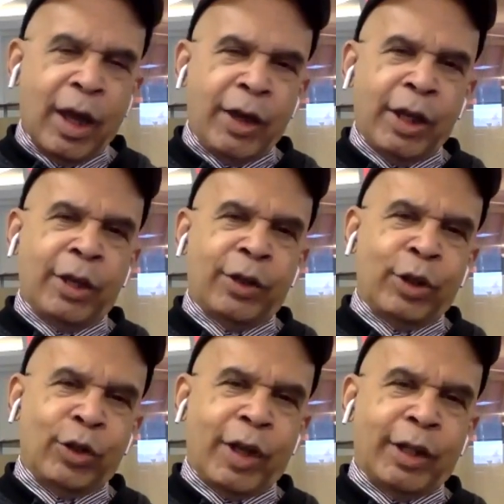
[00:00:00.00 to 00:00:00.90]
Anita, do
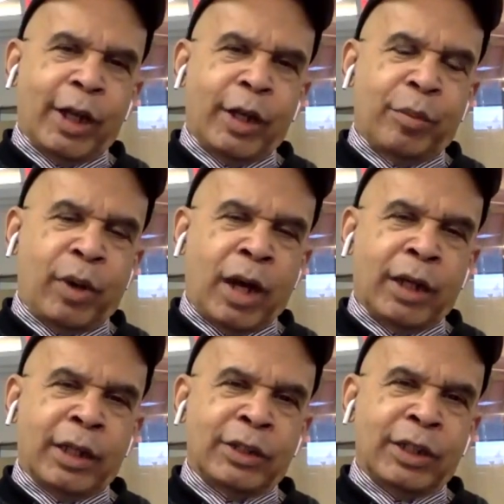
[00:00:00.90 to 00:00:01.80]
you think that the
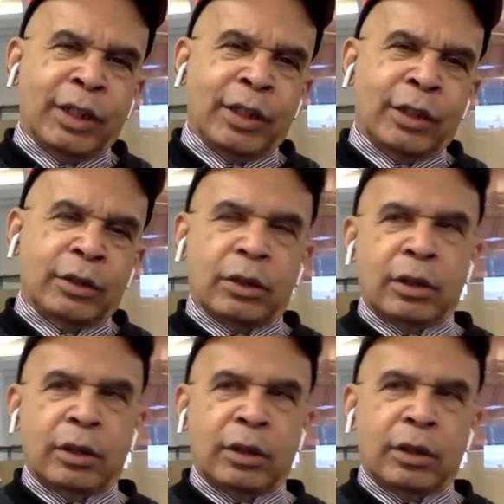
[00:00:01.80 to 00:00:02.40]
party is either